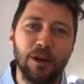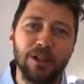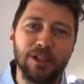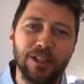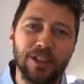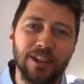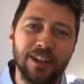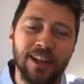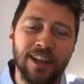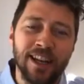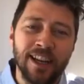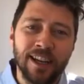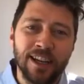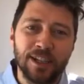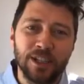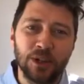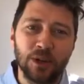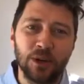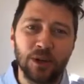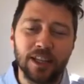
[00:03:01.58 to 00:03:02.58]
bozo
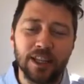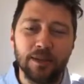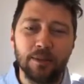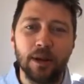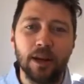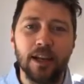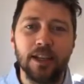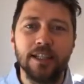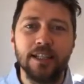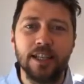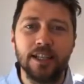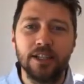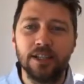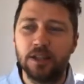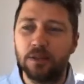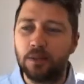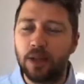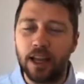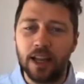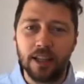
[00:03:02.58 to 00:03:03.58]
talking. But I said
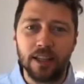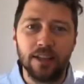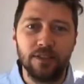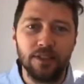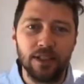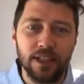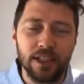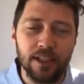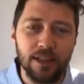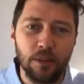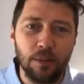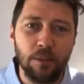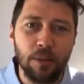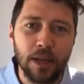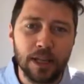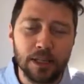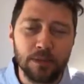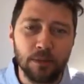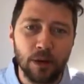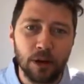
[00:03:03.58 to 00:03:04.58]
to them, they are living in the
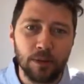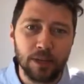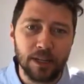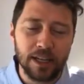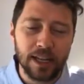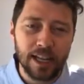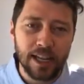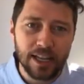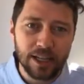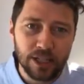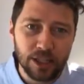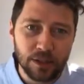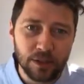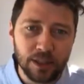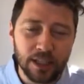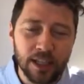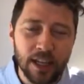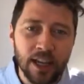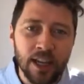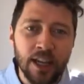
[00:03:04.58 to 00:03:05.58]
best moment in
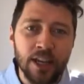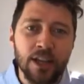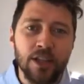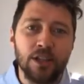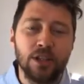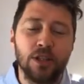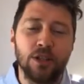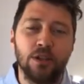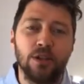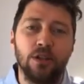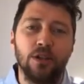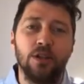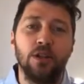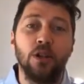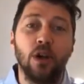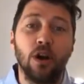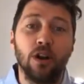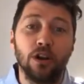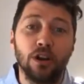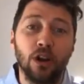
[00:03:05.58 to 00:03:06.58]
history to
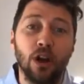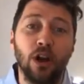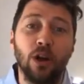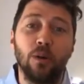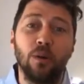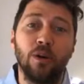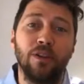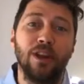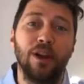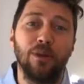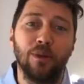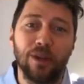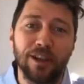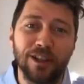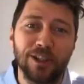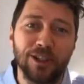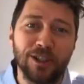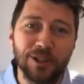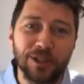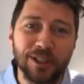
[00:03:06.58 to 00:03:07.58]
not know what they
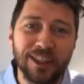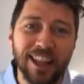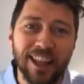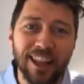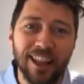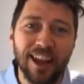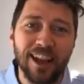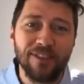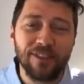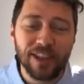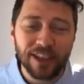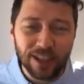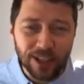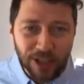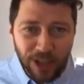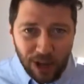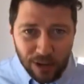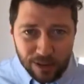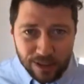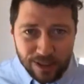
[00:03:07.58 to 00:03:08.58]
want to do with their life. They
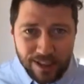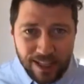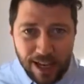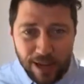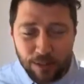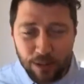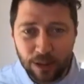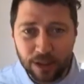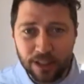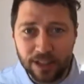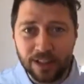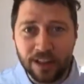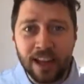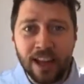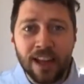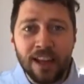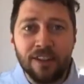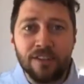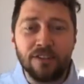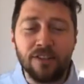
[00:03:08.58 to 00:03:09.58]
can go and dabble and
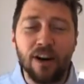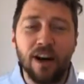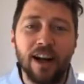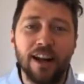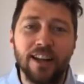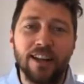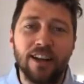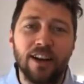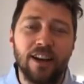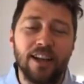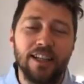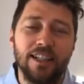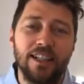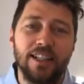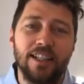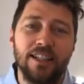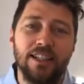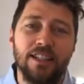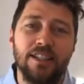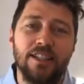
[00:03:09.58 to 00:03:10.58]
find
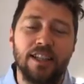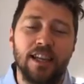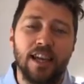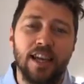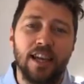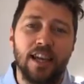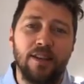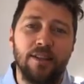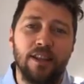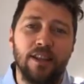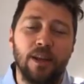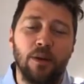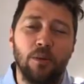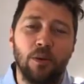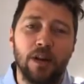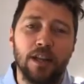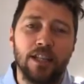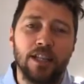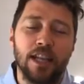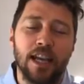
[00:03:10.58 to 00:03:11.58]
ideas that they
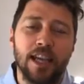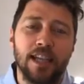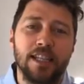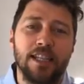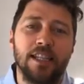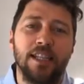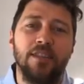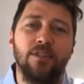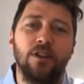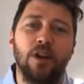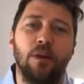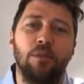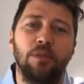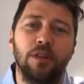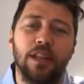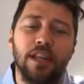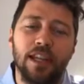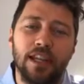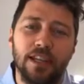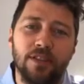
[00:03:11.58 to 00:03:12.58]
want to chase, and they've got
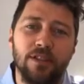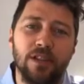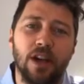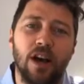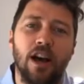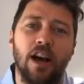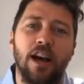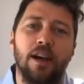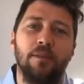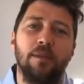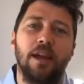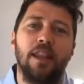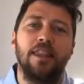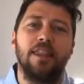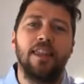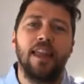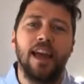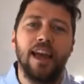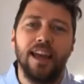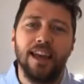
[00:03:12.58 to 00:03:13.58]
plenty of time,
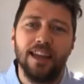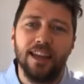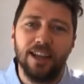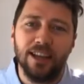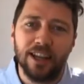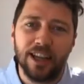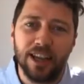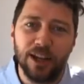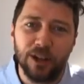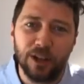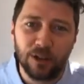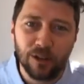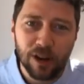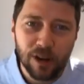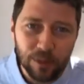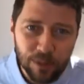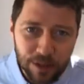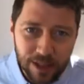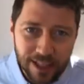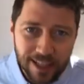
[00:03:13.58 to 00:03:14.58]
and they again
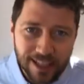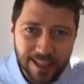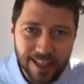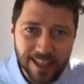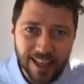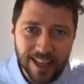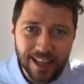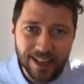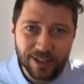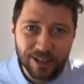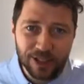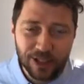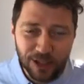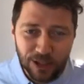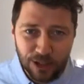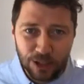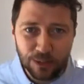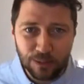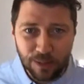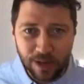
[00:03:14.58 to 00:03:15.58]
grew up with the internet and
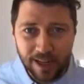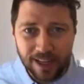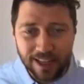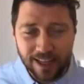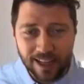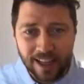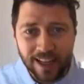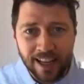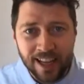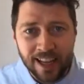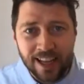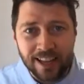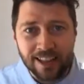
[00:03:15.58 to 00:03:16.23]
social media,